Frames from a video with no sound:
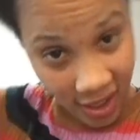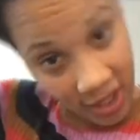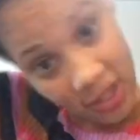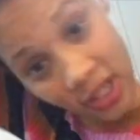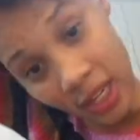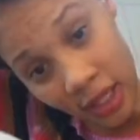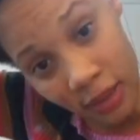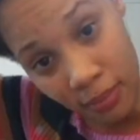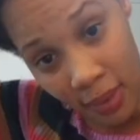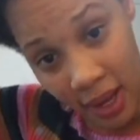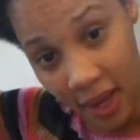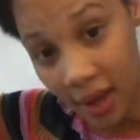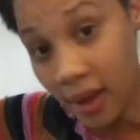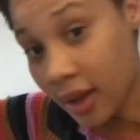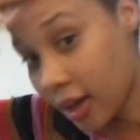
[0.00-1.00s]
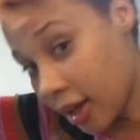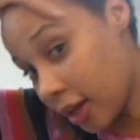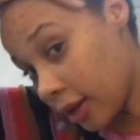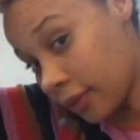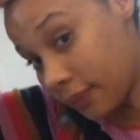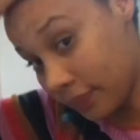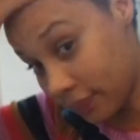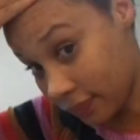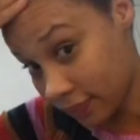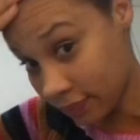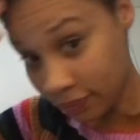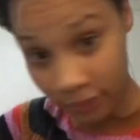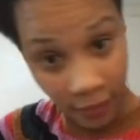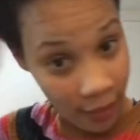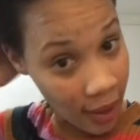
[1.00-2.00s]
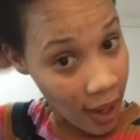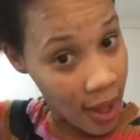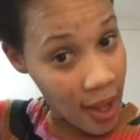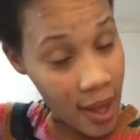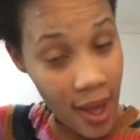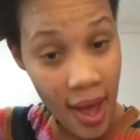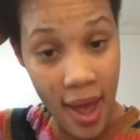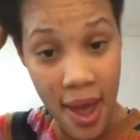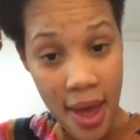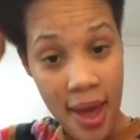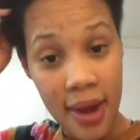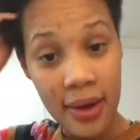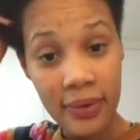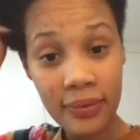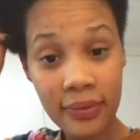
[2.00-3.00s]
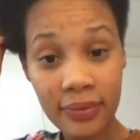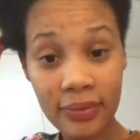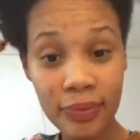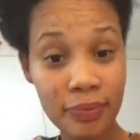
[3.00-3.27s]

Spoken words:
stretching out my hair, and